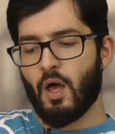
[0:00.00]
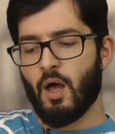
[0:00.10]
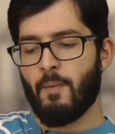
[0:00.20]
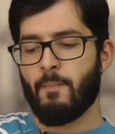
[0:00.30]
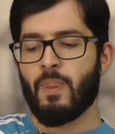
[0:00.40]

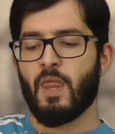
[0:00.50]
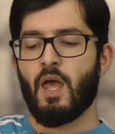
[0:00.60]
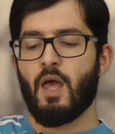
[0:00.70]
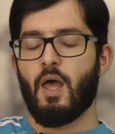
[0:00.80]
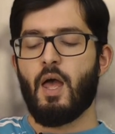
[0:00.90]
And
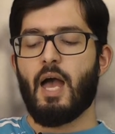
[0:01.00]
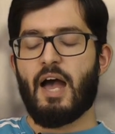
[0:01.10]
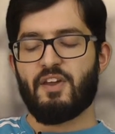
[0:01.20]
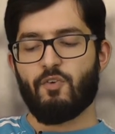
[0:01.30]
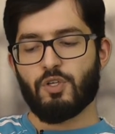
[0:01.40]

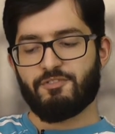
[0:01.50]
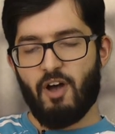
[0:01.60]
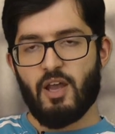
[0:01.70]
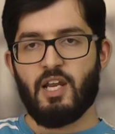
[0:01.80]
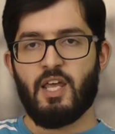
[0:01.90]
And then, of course,
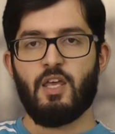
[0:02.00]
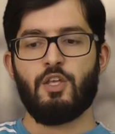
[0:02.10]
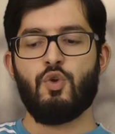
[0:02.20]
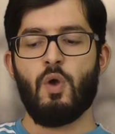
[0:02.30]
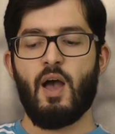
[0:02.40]
finally,
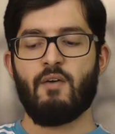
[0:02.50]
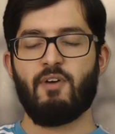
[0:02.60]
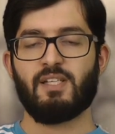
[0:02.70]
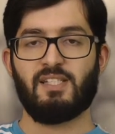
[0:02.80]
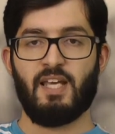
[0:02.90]
you
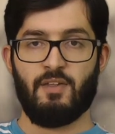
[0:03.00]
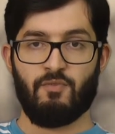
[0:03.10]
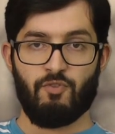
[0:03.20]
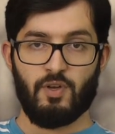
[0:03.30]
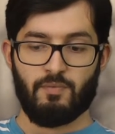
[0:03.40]
have, as I say,
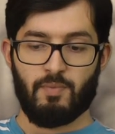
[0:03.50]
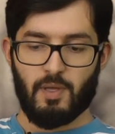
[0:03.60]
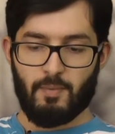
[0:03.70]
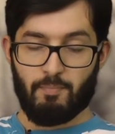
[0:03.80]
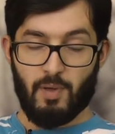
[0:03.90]

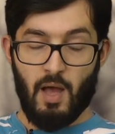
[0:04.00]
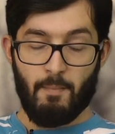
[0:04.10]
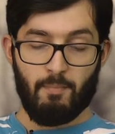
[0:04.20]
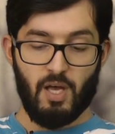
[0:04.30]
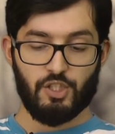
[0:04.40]

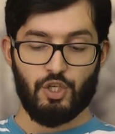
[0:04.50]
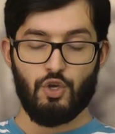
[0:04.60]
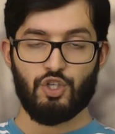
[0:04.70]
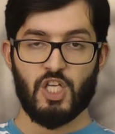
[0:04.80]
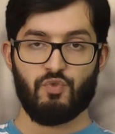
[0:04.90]

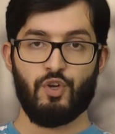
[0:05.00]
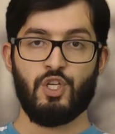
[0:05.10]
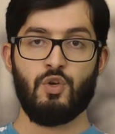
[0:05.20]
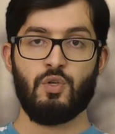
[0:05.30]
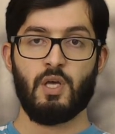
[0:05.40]
persecution is
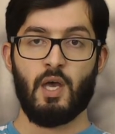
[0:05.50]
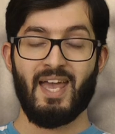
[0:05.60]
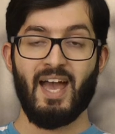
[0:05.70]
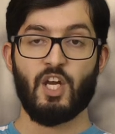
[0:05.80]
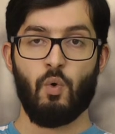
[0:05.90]
renewed
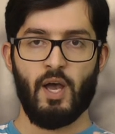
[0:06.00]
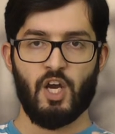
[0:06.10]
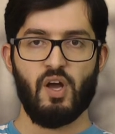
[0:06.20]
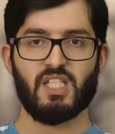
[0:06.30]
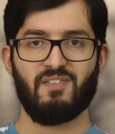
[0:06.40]
again quite
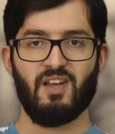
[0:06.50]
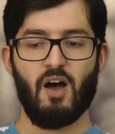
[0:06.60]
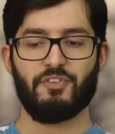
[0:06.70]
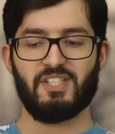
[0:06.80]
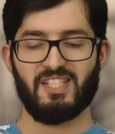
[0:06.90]
aggressively
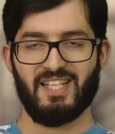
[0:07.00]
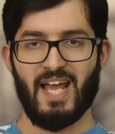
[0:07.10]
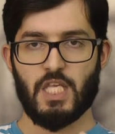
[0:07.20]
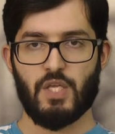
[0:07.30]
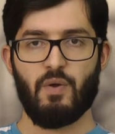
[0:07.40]
after
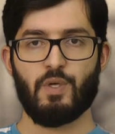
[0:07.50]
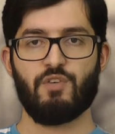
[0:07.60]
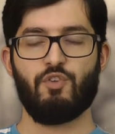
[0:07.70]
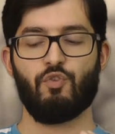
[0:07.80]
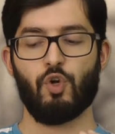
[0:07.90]
1683, which,
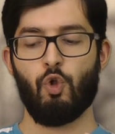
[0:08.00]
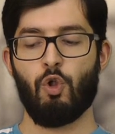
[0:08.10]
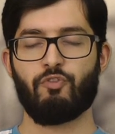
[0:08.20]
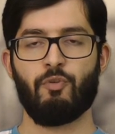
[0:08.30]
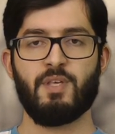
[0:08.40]
if you'll
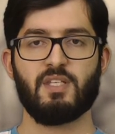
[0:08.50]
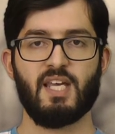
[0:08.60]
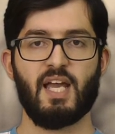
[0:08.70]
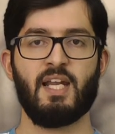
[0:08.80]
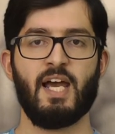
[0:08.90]
recall from the
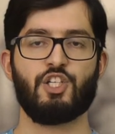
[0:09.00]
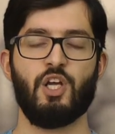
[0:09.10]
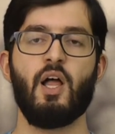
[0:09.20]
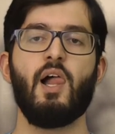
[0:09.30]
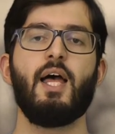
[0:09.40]
second
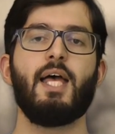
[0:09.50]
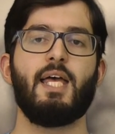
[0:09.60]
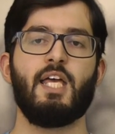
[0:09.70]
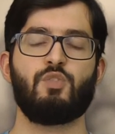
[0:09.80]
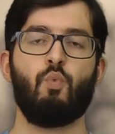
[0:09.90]
lecture,
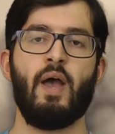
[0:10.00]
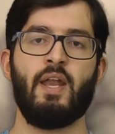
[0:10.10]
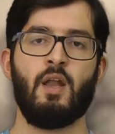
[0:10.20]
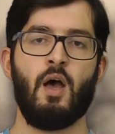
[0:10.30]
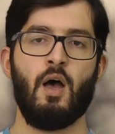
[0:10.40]
is
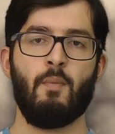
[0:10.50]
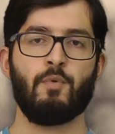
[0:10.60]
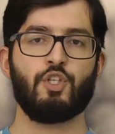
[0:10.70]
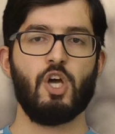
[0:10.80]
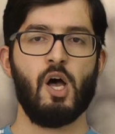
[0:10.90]
when
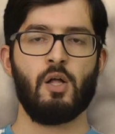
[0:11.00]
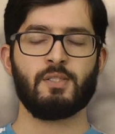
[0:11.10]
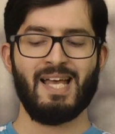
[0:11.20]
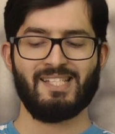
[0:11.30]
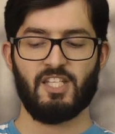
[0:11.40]

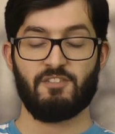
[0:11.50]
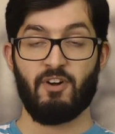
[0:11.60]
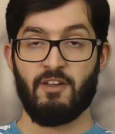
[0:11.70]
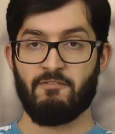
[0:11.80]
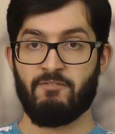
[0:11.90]
Charles has this
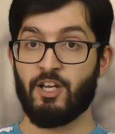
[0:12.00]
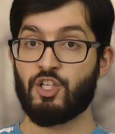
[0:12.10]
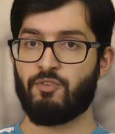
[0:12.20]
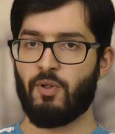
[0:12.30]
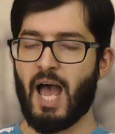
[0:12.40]
very
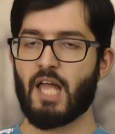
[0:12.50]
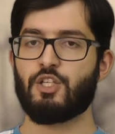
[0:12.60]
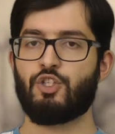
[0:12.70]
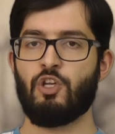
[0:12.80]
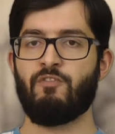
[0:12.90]
vengeful
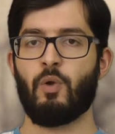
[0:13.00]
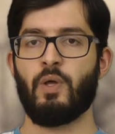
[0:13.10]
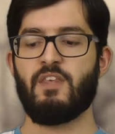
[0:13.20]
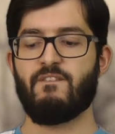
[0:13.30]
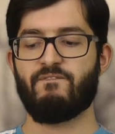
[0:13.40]
attitude
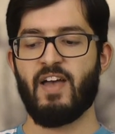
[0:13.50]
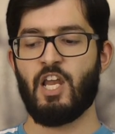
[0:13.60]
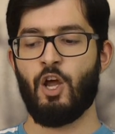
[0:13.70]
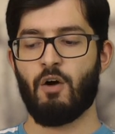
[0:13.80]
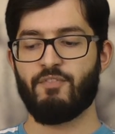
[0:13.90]
following the
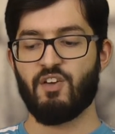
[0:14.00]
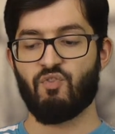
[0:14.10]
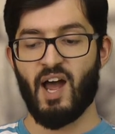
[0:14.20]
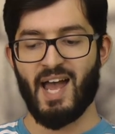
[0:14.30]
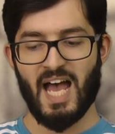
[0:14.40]
failure of the
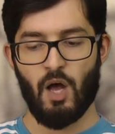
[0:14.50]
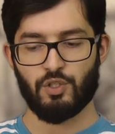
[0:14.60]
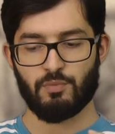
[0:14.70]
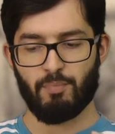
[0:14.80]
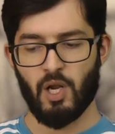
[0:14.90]
Rye
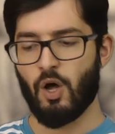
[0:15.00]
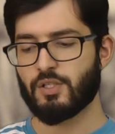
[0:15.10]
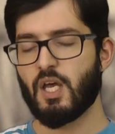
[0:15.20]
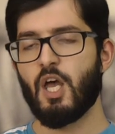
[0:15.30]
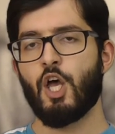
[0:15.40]
House plot.